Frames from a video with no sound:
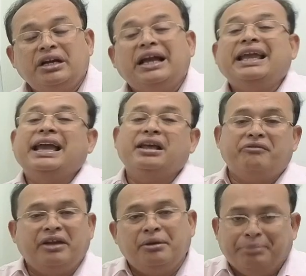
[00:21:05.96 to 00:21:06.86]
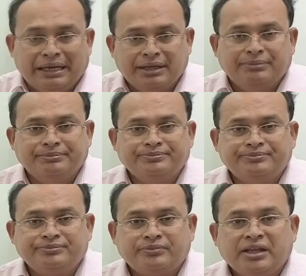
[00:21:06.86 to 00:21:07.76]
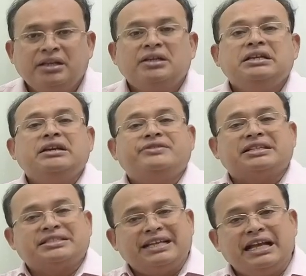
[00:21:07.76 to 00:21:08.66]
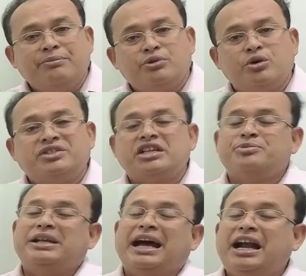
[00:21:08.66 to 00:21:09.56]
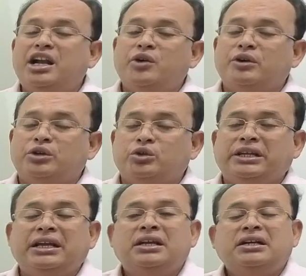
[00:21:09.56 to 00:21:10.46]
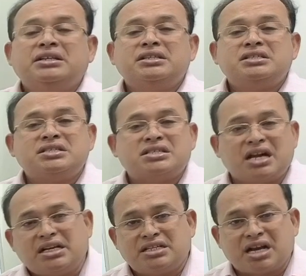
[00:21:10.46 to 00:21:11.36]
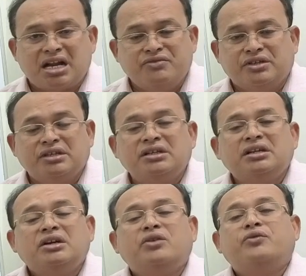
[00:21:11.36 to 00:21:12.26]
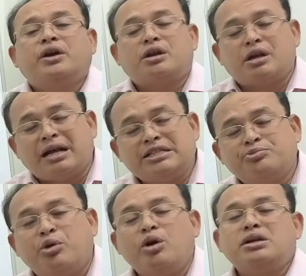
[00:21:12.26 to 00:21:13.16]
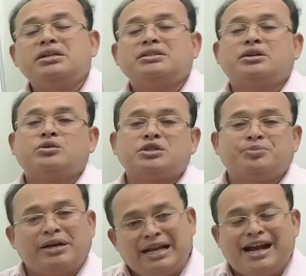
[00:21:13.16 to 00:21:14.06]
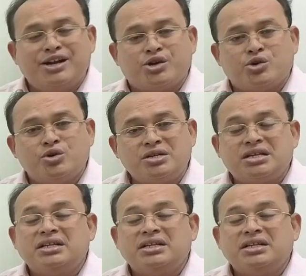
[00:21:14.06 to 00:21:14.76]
airway bill. If the same goods has been handed over to the truck driver for transporting the goods by land route,